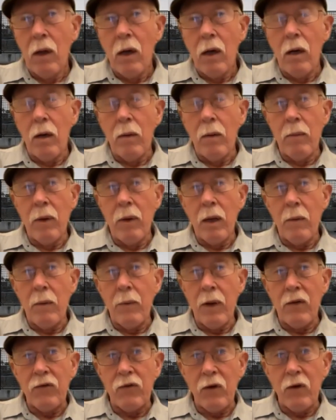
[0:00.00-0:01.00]
Um, I'm
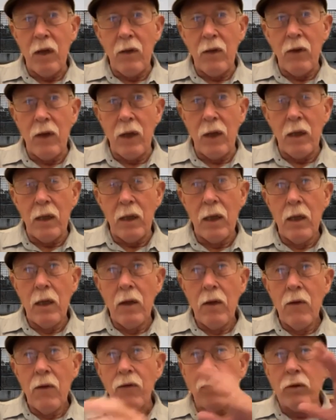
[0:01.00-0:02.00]
not saying that
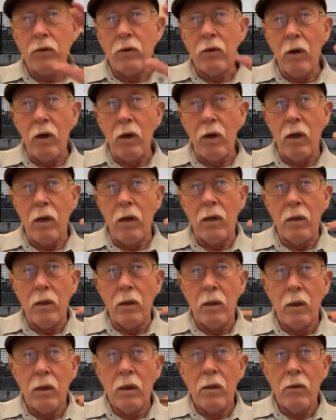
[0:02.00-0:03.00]
the
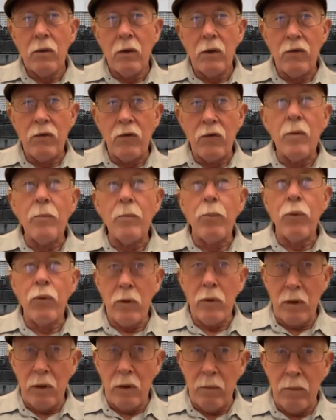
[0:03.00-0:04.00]
law isn't
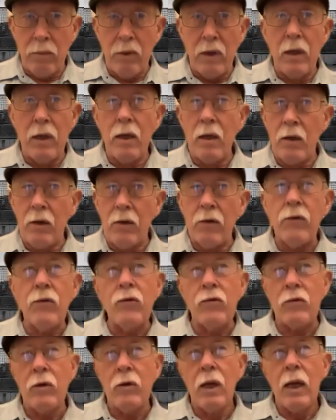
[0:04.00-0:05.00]
important, it
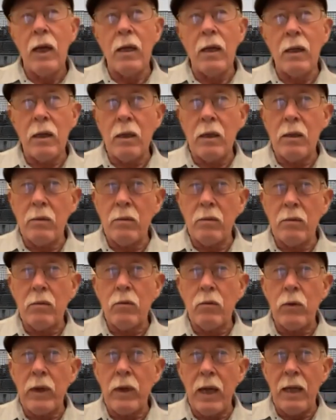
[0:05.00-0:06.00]
is. And it can
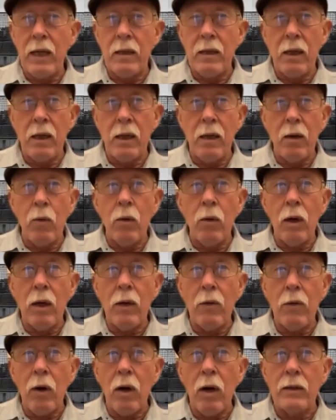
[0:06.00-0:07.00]
create a,
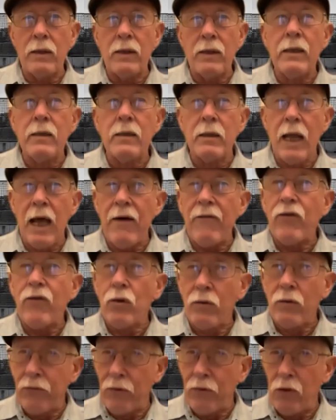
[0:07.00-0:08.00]
a, a legal
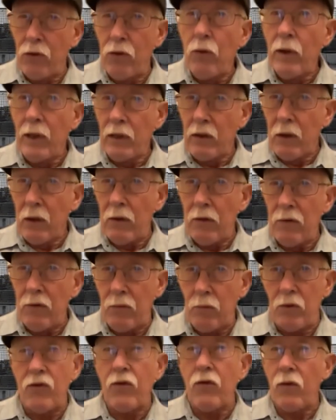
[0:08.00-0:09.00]
avenue for doing
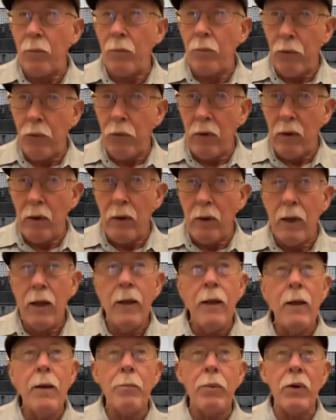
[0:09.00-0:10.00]
this, which is important.
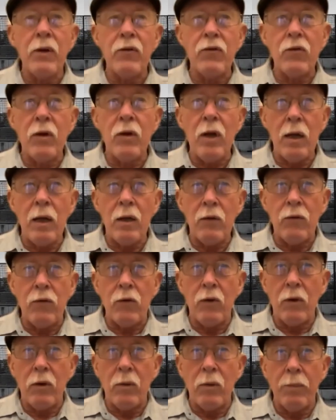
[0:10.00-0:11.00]
But it's not as
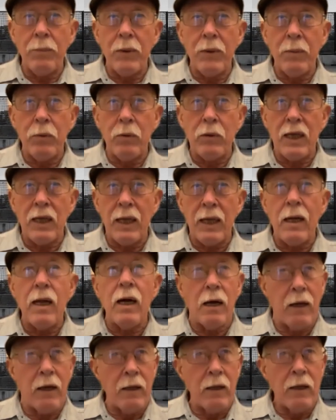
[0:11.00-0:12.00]
though people
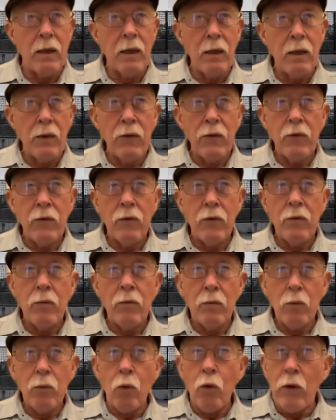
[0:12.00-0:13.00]
cannot
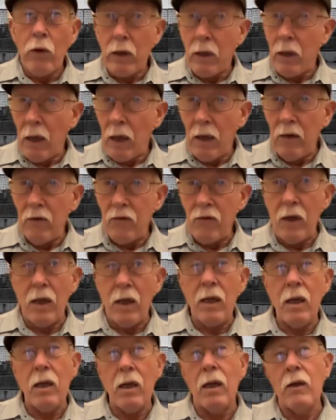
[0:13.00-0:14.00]
organize and
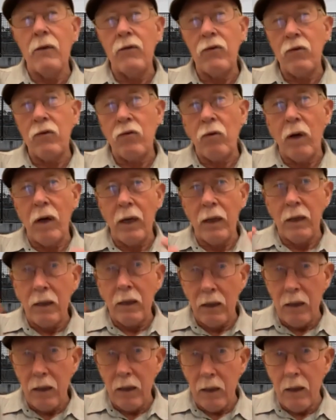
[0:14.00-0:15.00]
cannot strike
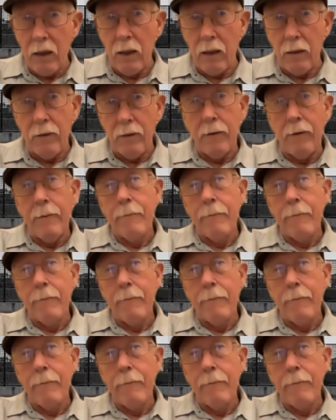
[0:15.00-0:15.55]
and cannot